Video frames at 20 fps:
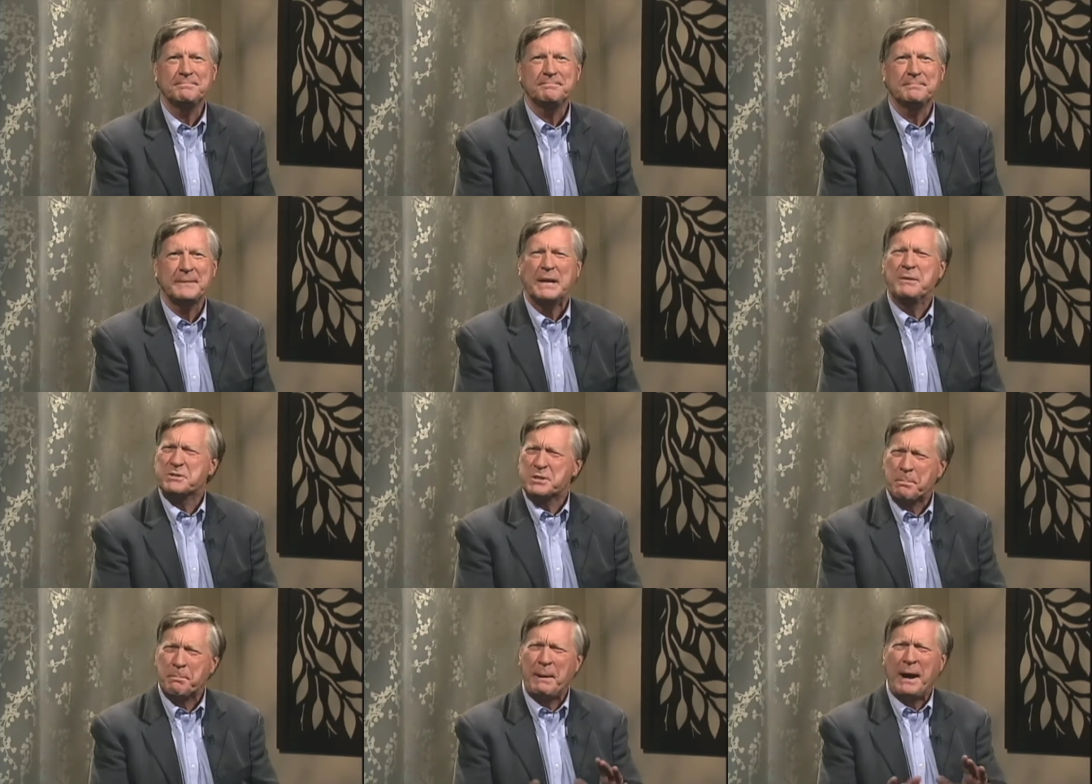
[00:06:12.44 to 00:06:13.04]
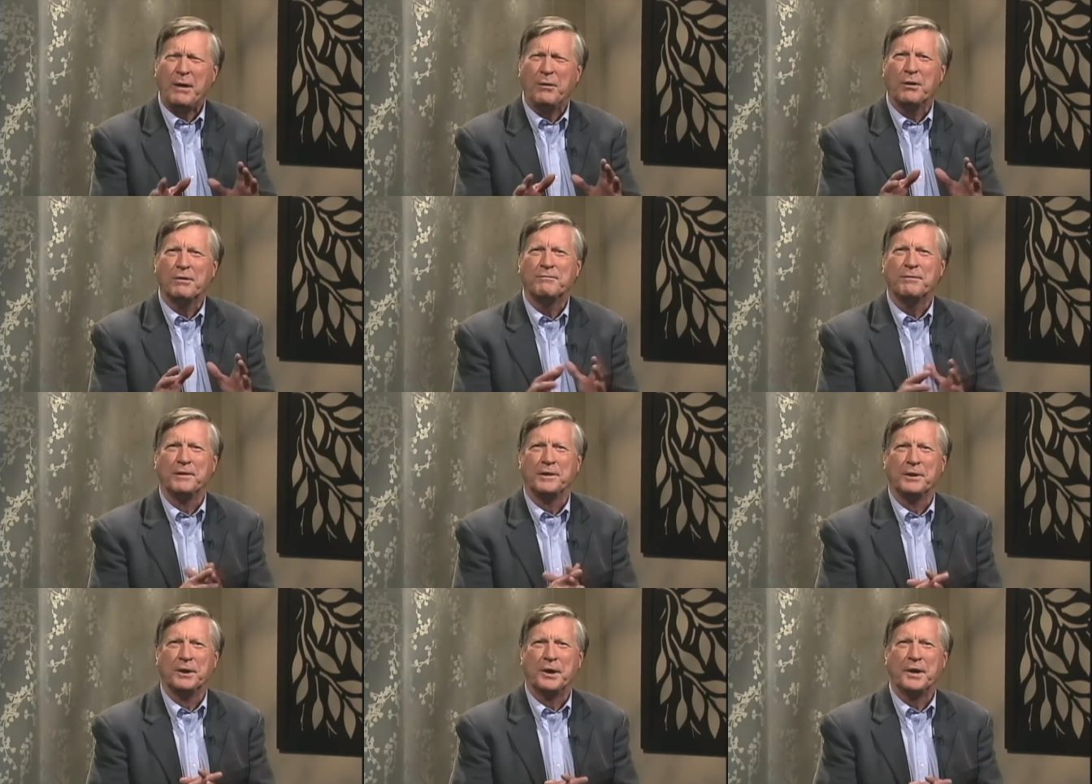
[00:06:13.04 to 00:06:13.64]
He was a
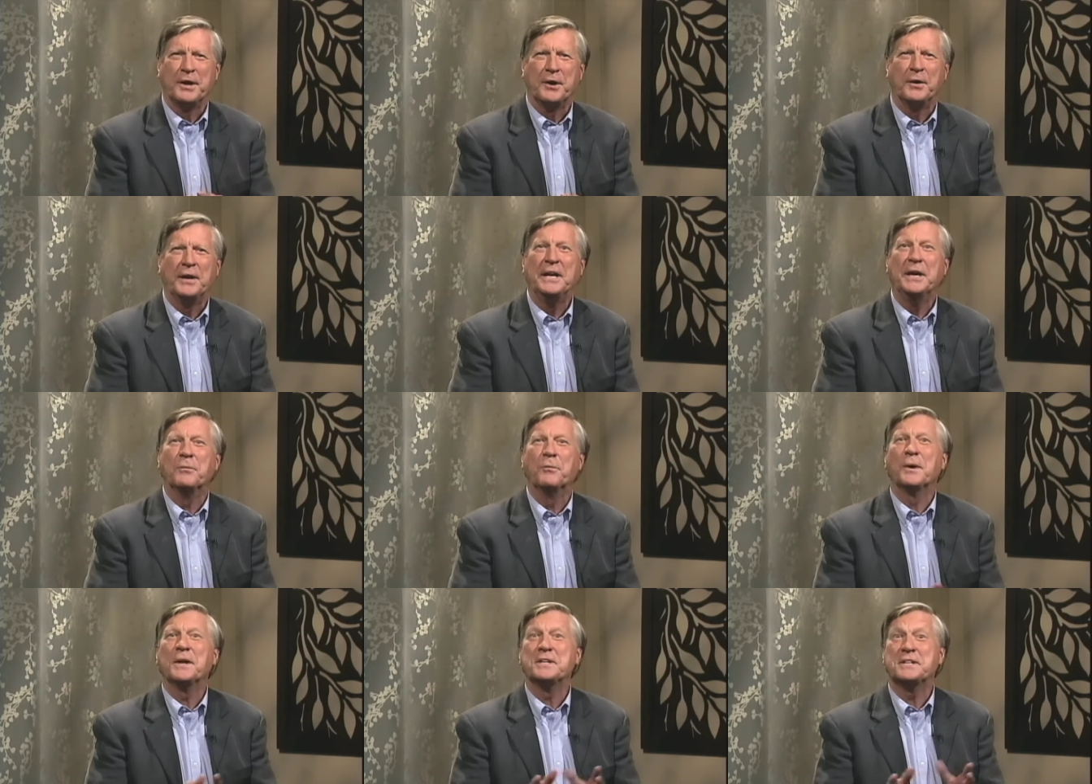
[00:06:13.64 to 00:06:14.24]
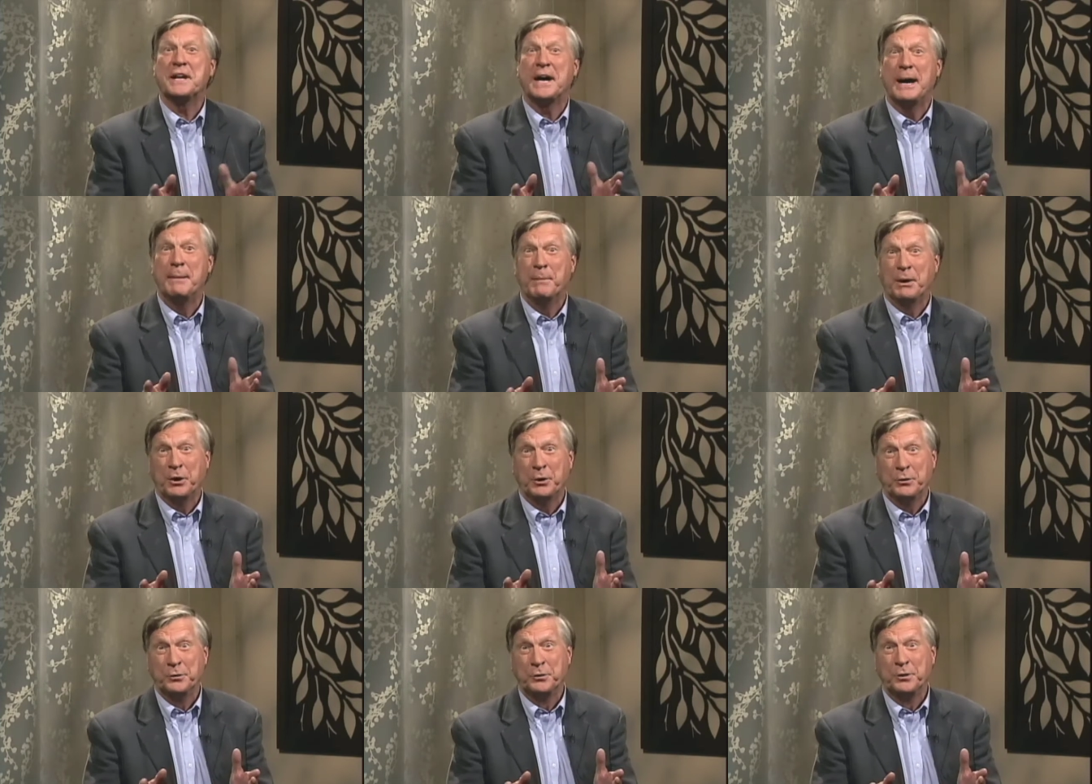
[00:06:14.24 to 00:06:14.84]
powerful lawyer. He at one time
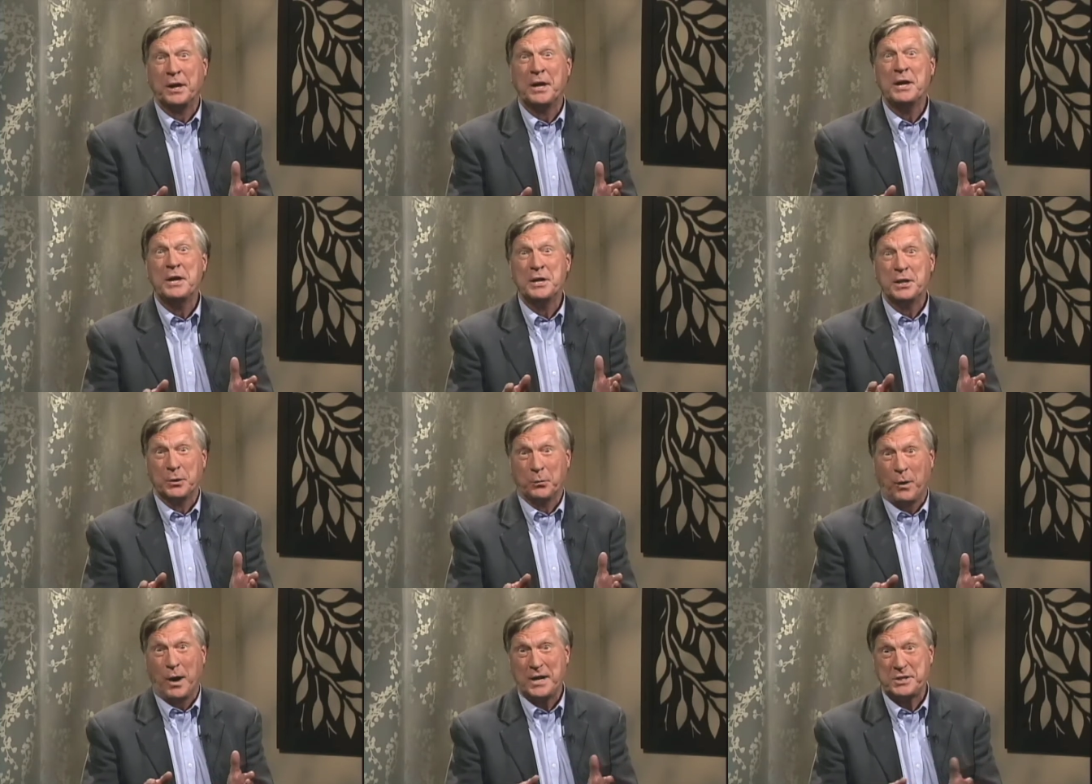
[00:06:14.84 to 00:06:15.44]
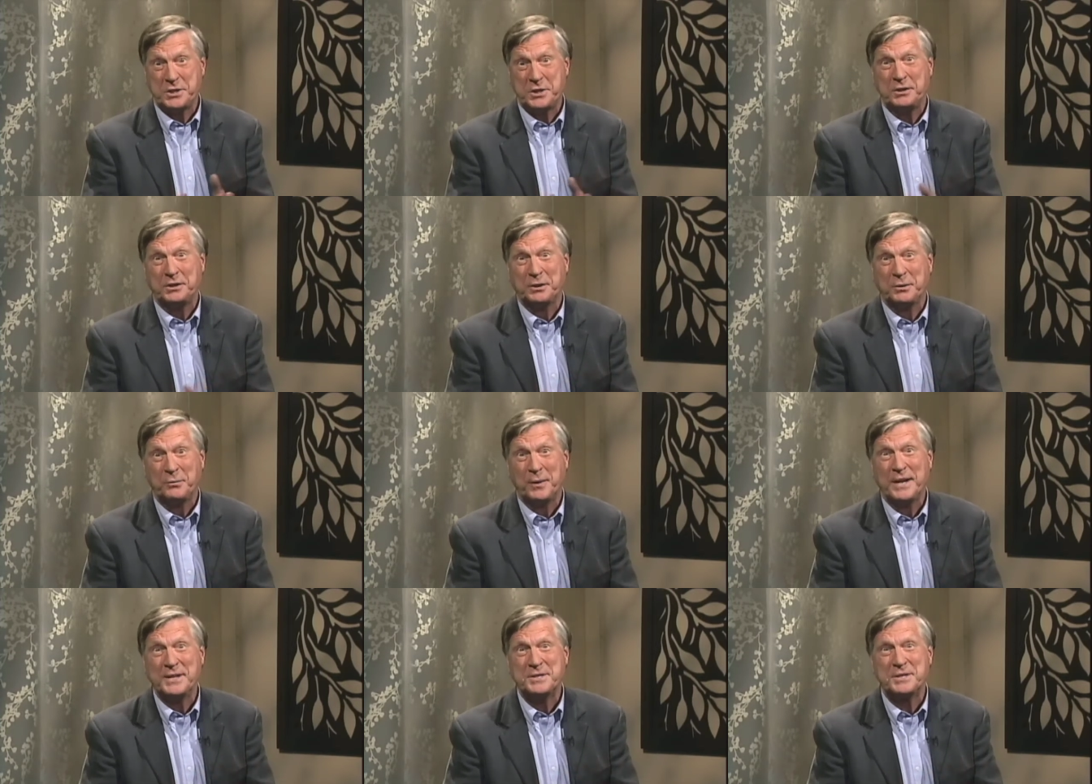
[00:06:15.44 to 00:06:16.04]
owned the Washington
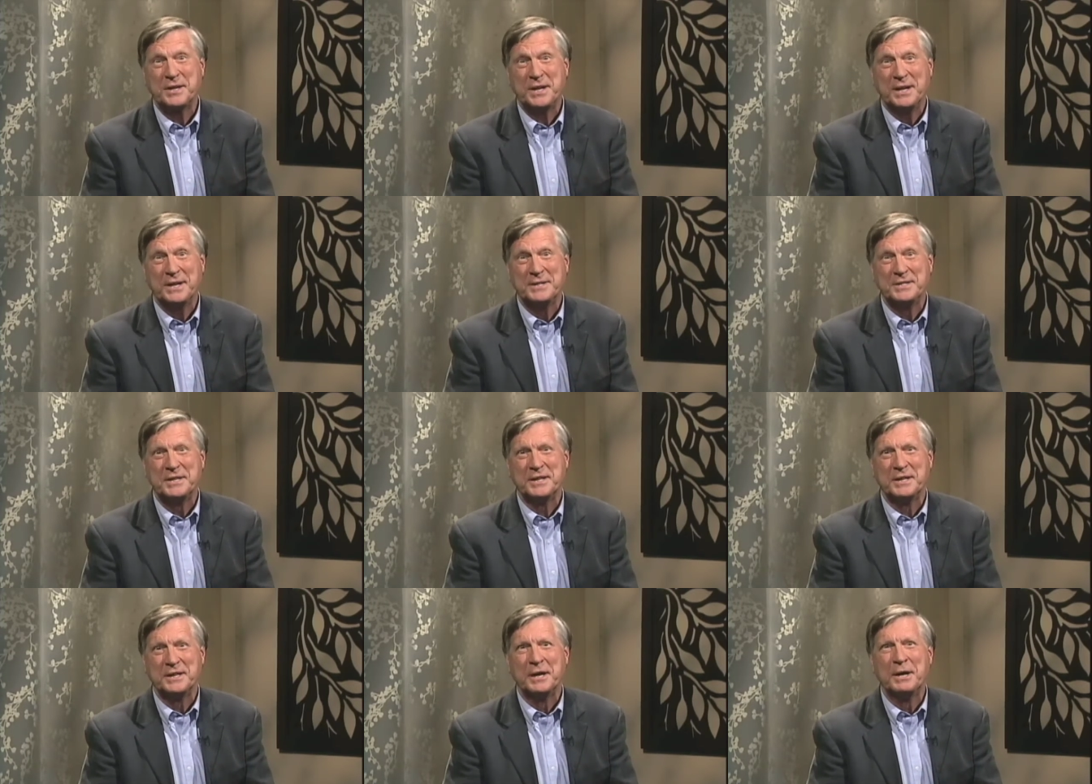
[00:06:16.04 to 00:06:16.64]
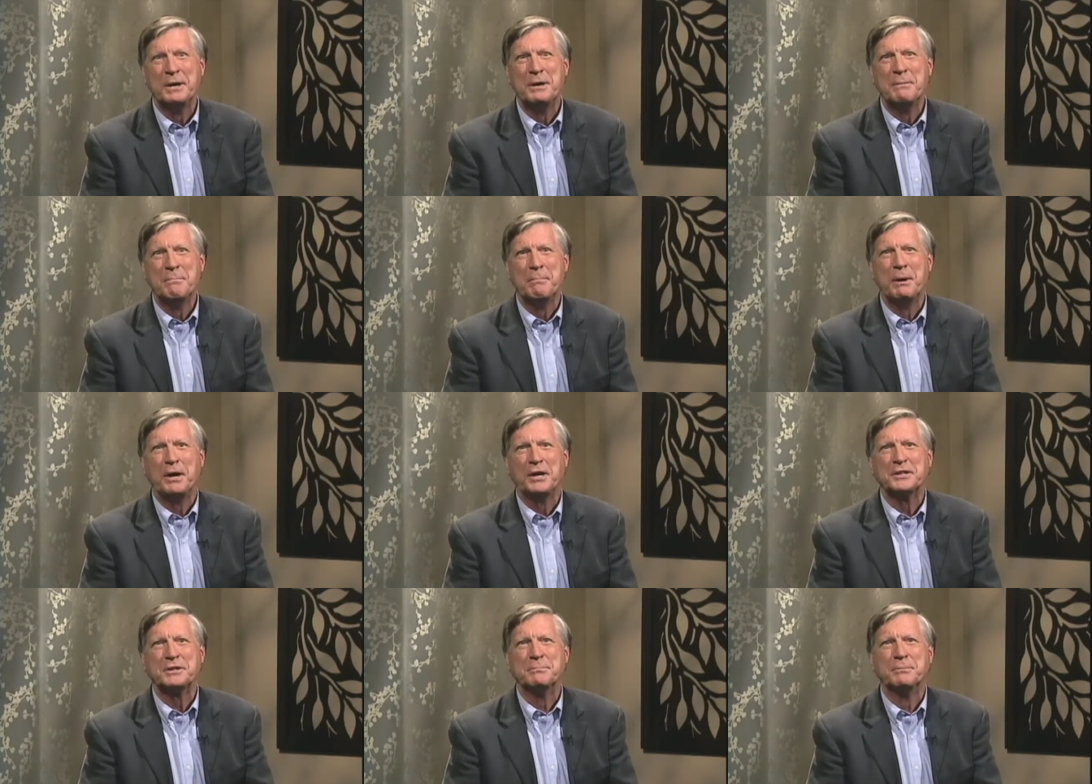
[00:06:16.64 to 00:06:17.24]
Redskins and the
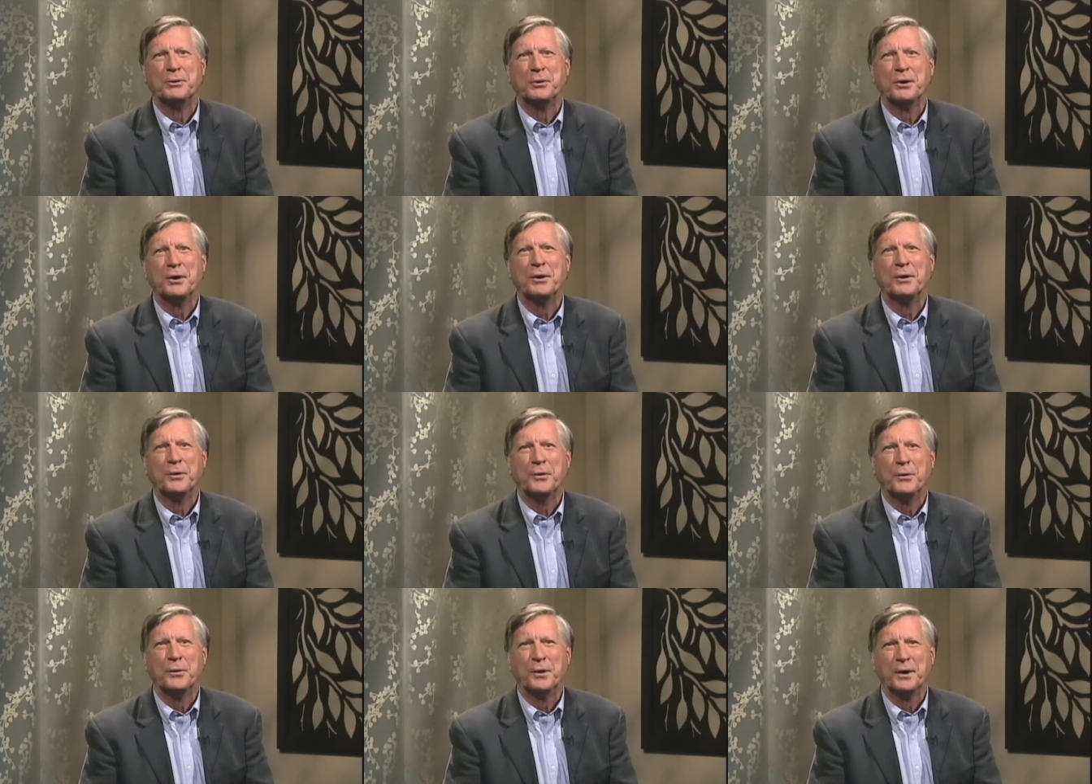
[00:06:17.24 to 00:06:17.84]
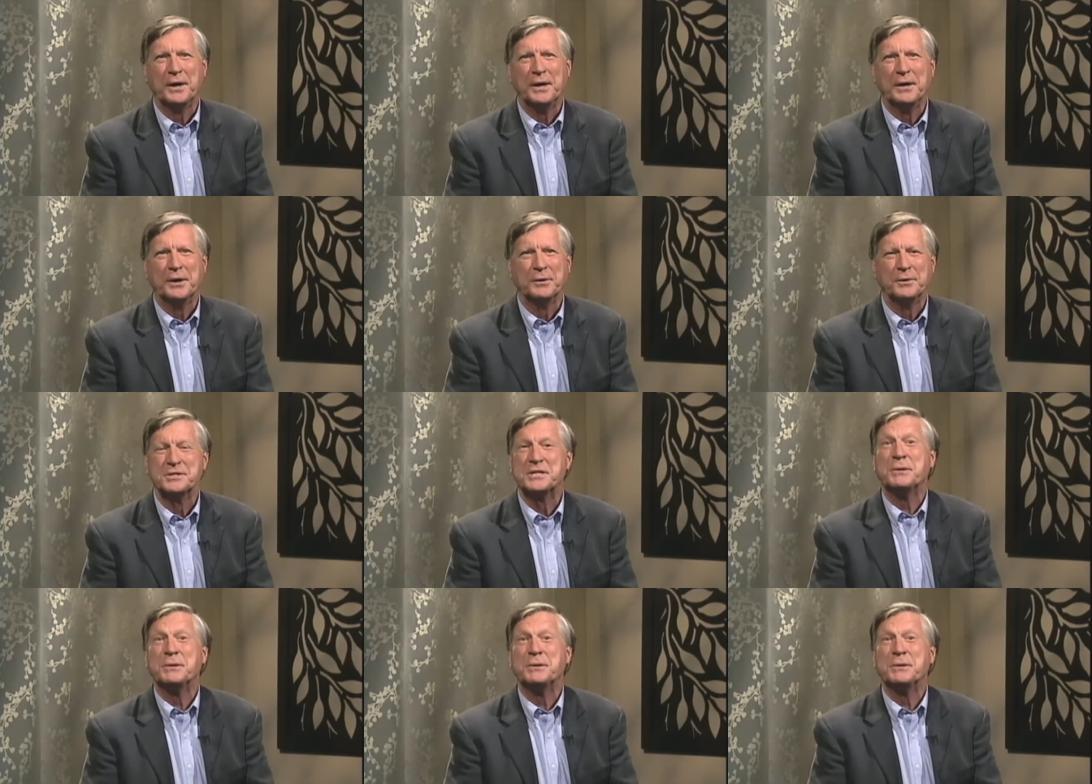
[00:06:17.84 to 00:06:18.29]
Baltimore Orioles.